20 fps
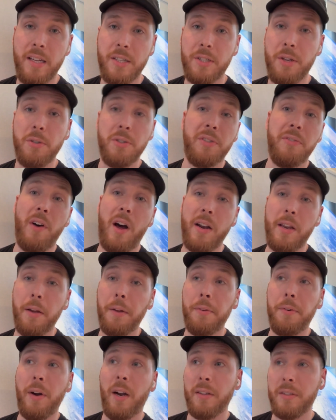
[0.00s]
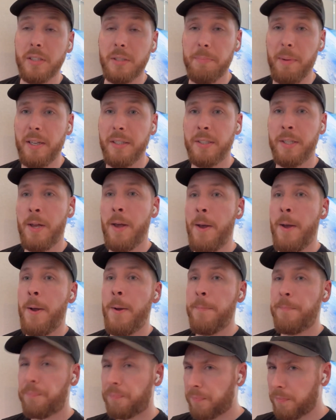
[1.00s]
zones of audio throughout the space.
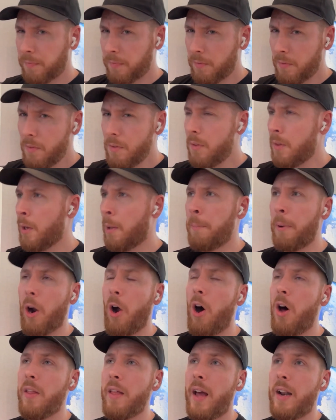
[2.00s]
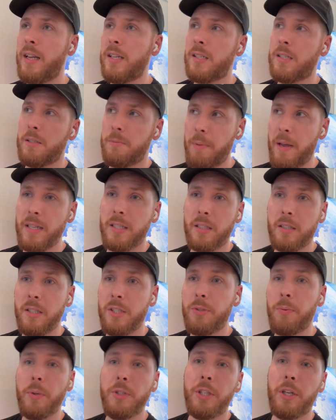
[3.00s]
But all that is basically
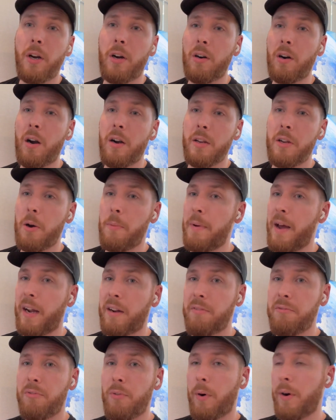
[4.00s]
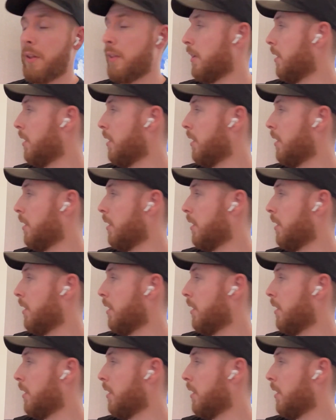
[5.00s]
switching our audio back and forth.